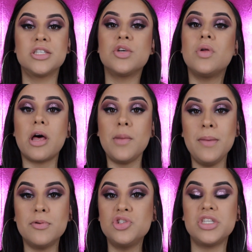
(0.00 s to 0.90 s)
So a lot of
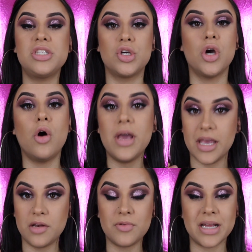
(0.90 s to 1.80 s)
people just go
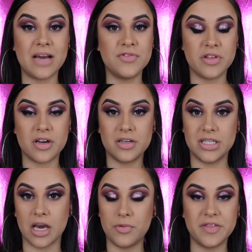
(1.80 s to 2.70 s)
in right after they're
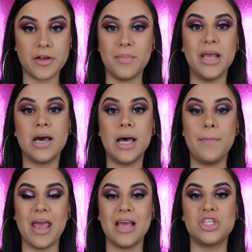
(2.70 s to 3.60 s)
done with their
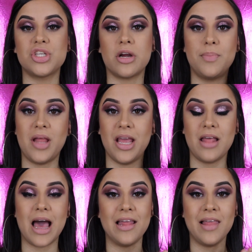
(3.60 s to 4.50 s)
makeup and start applying
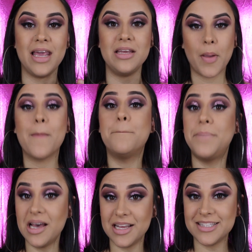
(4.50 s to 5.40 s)
the highlight.
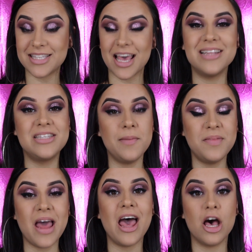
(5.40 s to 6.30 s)
But a tip
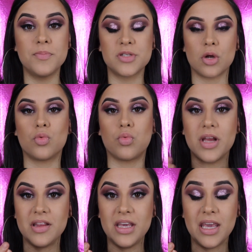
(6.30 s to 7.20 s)
that helps
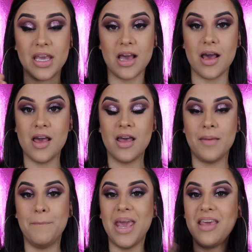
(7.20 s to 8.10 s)
really
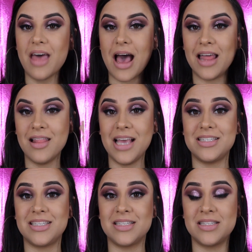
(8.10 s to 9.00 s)
make the
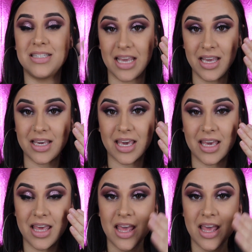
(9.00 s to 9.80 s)
highlight stick